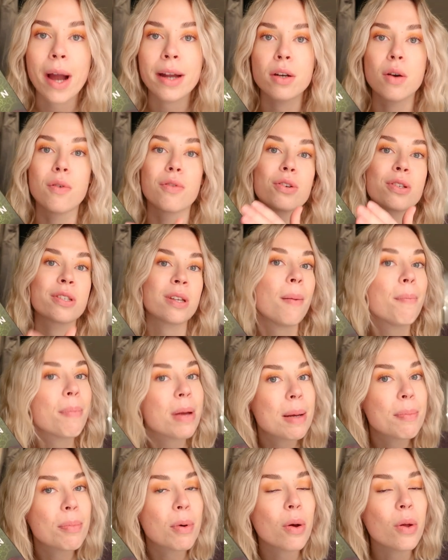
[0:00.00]
I know for some
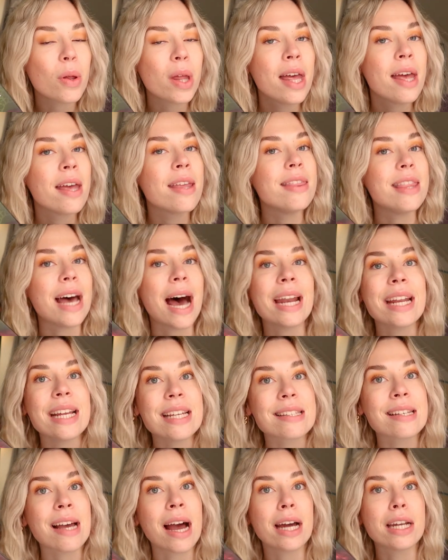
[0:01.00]
people that
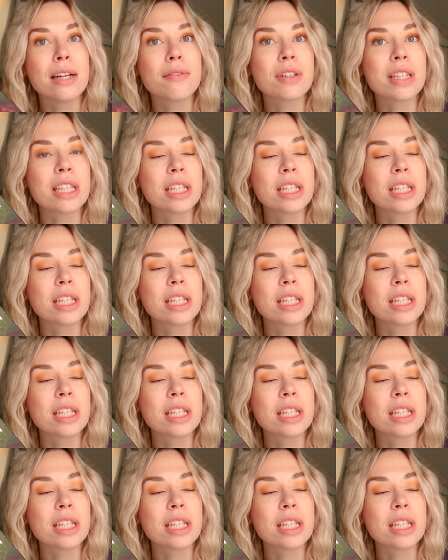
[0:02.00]
is kind of a